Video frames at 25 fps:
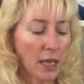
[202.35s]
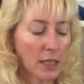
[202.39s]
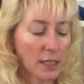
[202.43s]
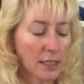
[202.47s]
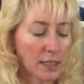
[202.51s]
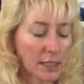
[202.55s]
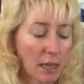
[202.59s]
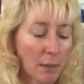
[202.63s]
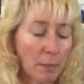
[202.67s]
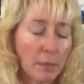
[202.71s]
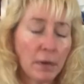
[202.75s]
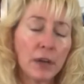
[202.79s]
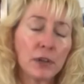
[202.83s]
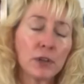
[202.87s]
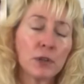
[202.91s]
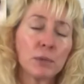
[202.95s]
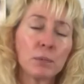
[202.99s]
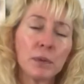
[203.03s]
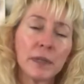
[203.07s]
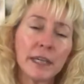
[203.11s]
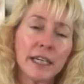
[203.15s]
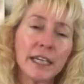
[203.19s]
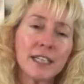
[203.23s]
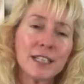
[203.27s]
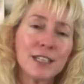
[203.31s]
Some other
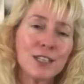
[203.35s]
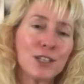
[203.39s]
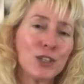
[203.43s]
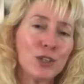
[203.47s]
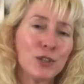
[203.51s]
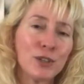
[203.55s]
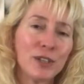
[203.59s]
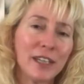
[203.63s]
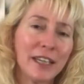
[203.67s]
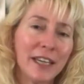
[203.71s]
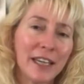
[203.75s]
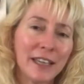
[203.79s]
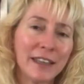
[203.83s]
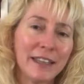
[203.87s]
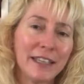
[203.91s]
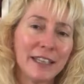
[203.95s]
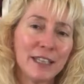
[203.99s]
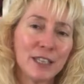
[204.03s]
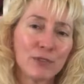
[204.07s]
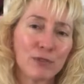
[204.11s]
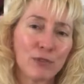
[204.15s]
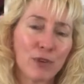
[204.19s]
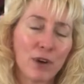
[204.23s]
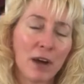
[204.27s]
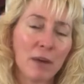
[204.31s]
places you can get
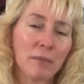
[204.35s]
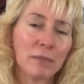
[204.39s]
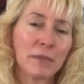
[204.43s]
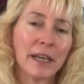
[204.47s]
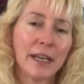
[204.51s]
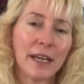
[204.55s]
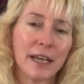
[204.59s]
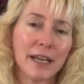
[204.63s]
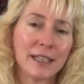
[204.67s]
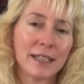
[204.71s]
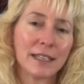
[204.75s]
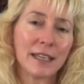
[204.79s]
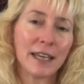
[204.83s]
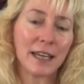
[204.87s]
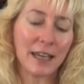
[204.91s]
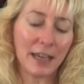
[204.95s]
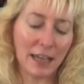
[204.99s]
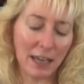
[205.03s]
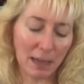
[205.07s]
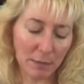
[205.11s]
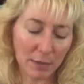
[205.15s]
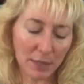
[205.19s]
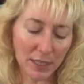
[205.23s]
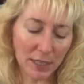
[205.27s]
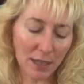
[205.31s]
these from, like I said,
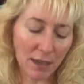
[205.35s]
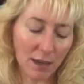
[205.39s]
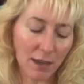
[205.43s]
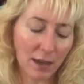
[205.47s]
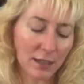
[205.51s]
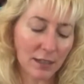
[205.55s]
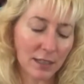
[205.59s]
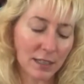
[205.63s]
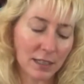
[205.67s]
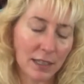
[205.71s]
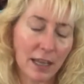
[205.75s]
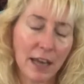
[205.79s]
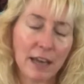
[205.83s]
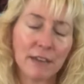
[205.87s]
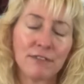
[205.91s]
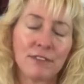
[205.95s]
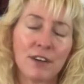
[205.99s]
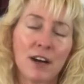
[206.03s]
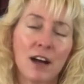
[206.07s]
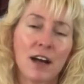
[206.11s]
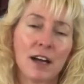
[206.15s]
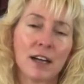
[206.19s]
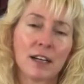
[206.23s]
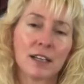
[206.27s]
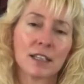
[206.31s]
Amazon, Sly
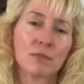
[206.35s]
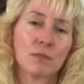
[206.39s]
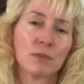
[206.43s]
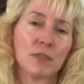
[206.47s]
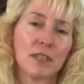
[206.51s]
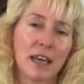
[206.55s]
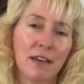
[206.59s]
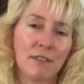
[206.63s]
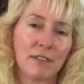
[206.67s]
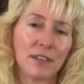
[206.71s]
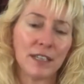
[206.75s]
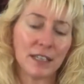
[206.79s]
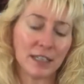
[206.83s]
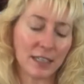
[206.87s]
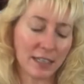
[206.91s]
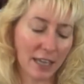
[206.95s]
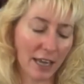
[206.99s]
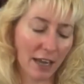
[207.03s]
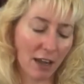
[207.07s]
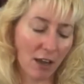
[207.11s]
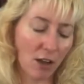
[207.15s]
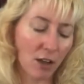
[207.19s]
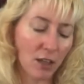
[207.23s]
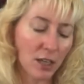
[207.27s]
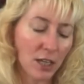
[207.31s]
Fox was having a
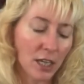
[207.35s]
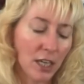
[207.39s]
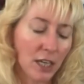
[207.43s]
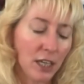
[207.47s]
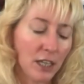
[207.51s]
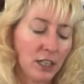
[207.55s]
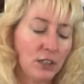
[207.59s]
sale.